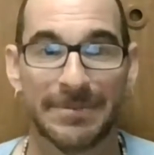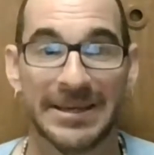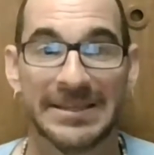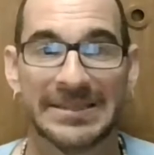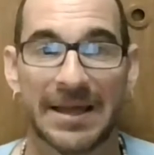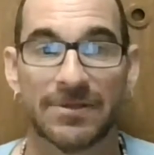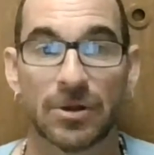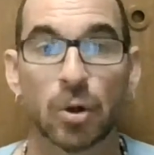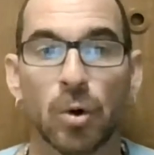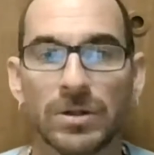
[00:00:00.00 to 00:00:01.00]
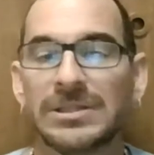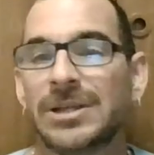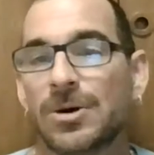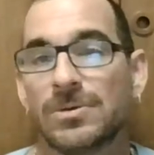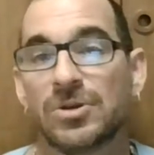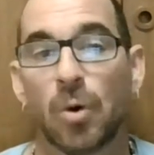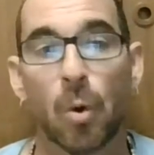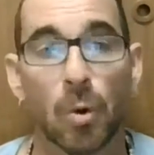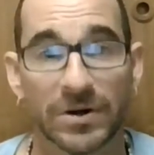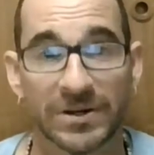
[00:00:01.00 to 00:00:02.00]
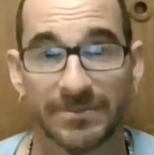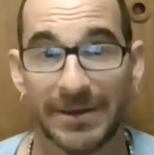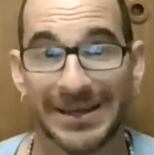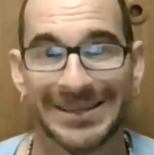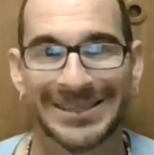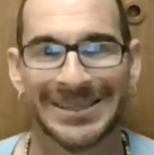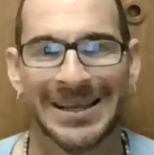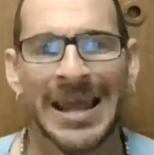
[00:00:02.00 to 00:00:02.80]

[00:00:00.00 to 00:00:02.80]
piece at the gold-toned horsebit